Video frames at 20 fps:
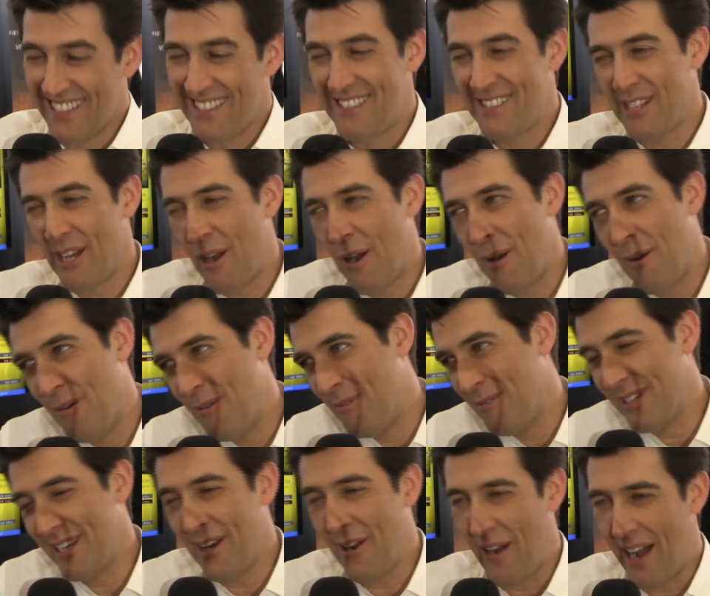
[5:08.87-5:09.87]
So
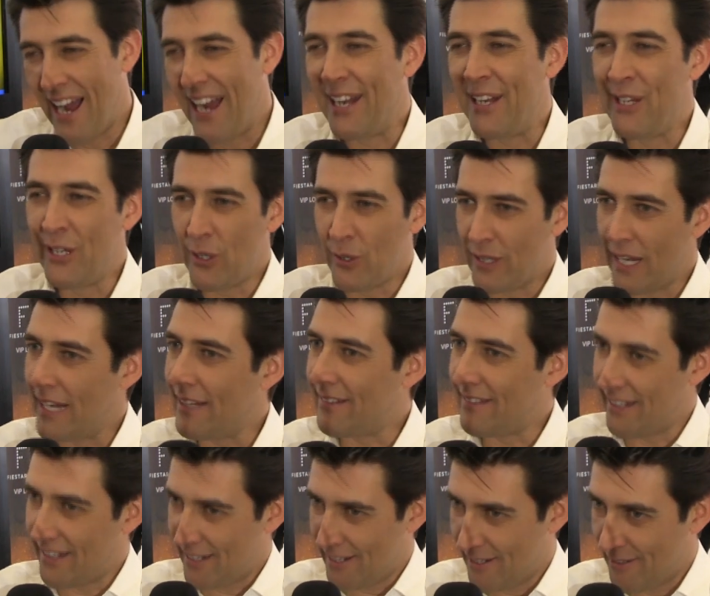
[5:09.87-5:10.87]
I knew that
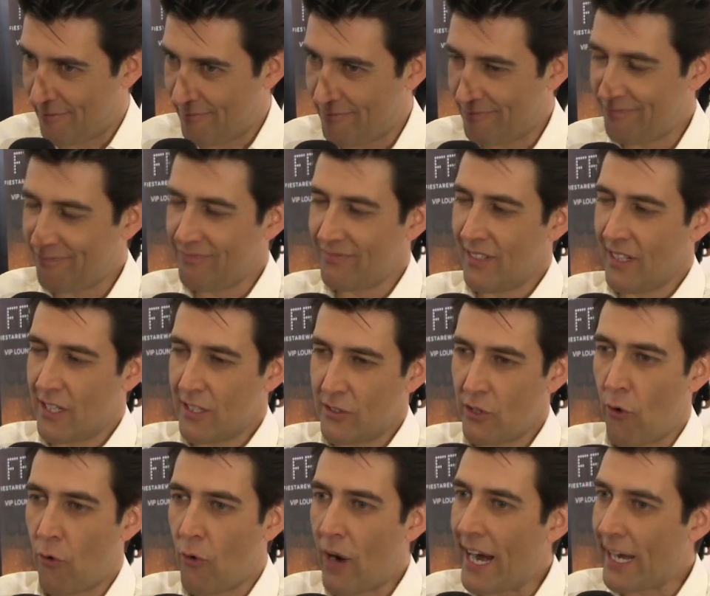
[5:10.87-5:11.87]

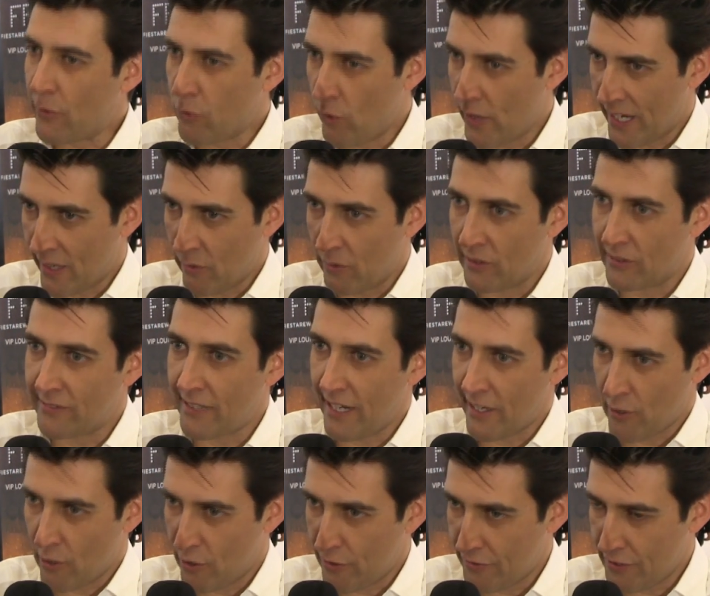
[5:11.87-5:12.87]
the right wing will
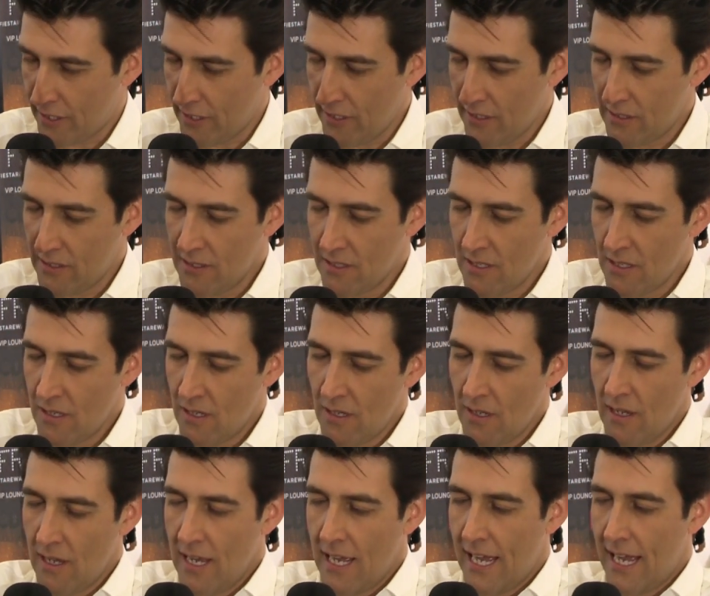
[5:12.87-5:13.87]
take over,
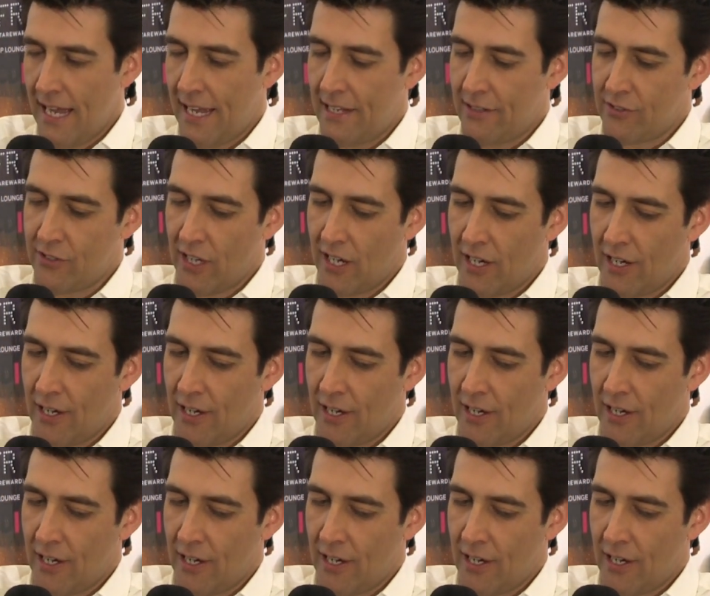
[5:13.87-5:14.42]
And